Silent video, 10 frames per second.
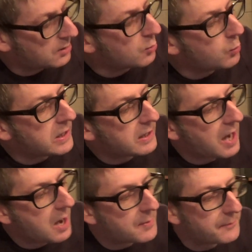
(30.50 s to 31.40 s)

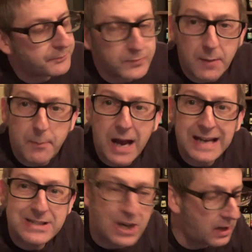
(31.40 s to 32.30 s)
Witkap
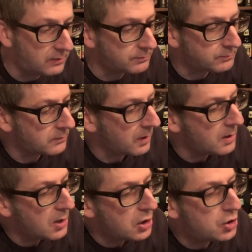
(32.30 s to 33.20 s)
Pater
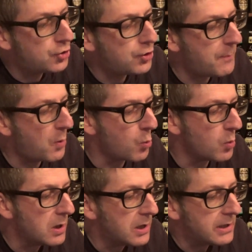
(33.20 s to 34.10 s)
Tripel.
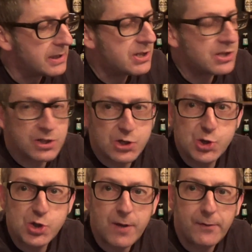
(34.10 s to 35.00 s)
This is a
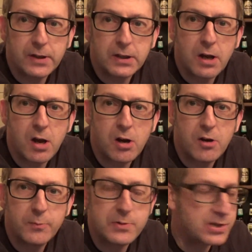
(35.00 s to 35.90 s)

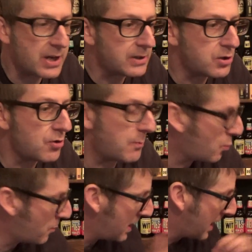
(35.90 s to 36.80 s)
7.5%
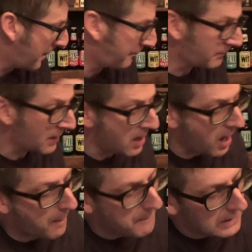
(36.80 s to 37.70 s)
triple beer.
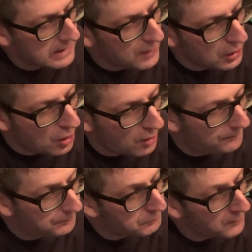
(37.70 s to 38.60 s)
And believe it or
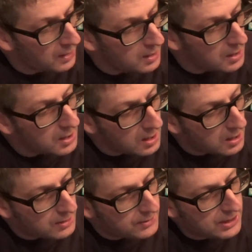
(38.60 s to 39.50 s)
not,
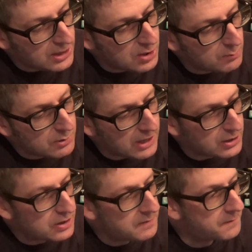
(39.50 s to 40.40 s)
this was
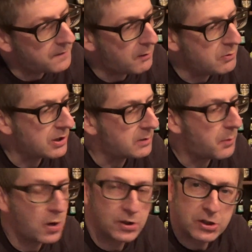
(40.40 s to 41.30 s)
actually voted
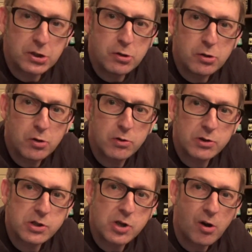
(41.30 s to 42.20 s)
by the New York
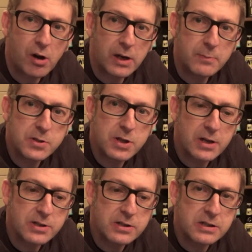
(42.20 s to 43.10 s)
Times
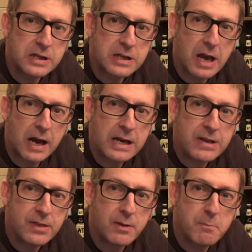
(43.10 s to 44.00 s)
as the 8th